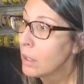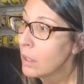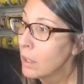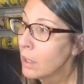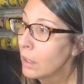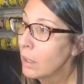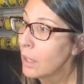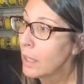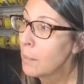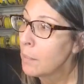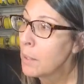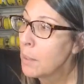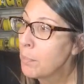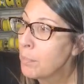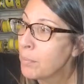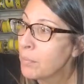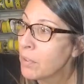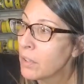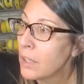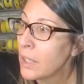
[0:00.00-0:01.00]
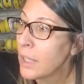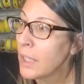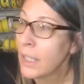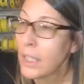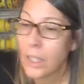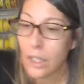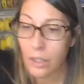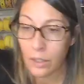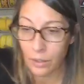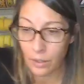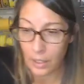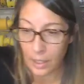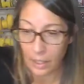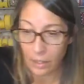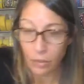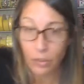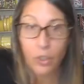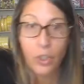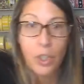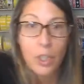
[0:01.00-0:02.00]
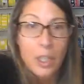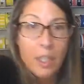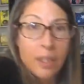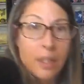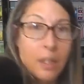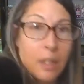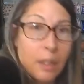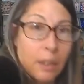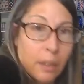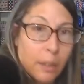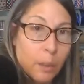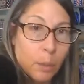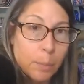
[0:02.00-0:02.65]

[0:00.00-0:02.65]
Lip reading: Let me bring y'all down just a little